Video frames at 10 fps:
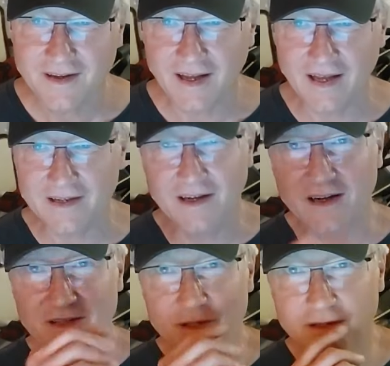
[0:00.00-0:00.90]
and
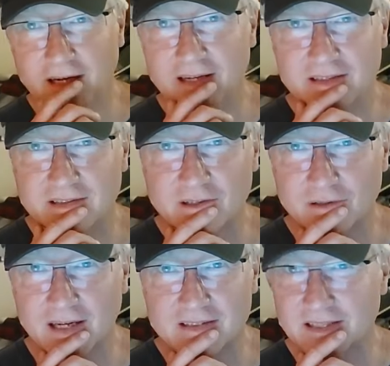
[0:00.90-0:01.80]
uh, you're not
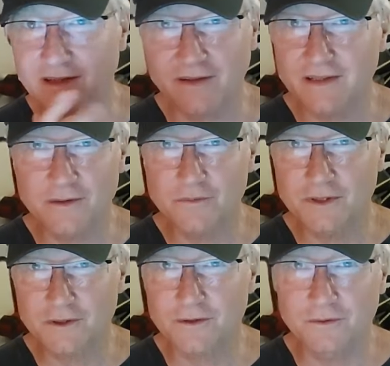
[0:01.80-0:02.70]
you're not telling them
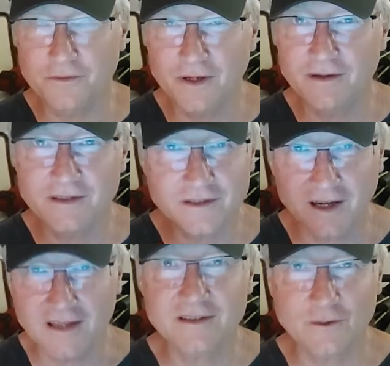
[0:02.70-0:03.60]
the truth there is
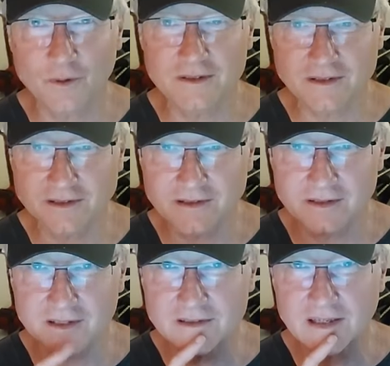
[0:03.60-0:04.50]
consequences to
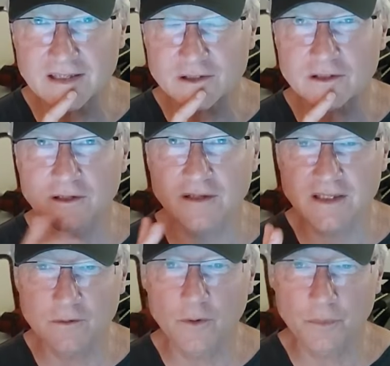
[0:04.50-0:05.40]
this action you
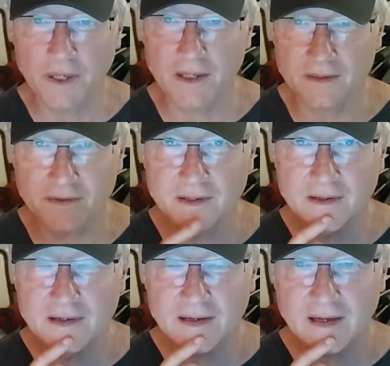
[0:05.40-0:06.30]
need to repent
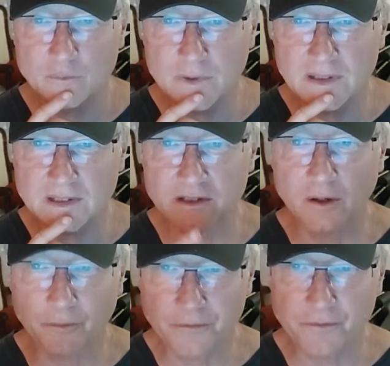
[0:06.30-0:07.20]
and we need to
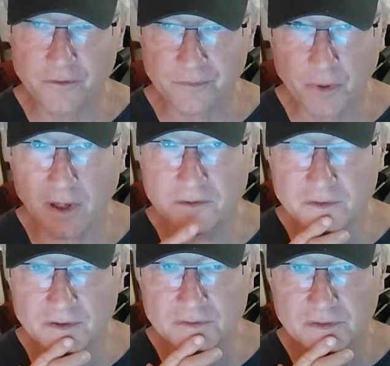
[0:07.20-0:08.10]
go through this
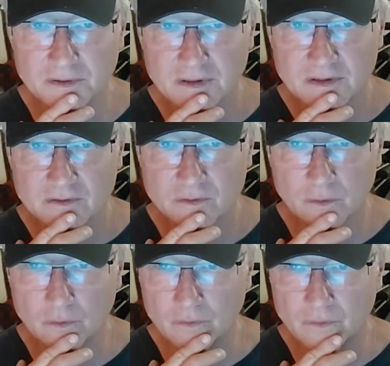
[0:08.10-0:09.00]
process
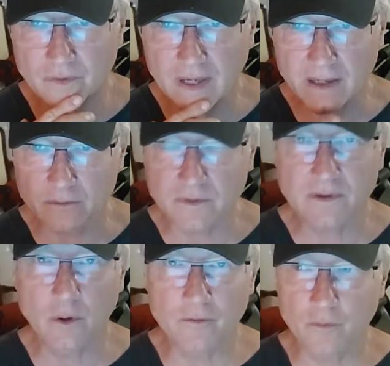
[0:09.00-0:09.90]
so i don't
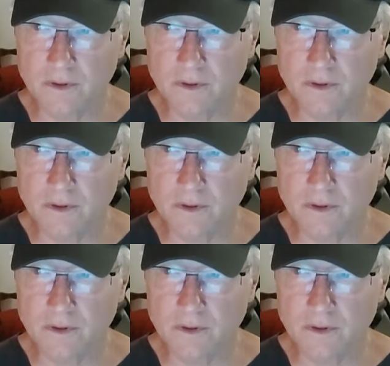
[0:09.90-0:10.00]
know of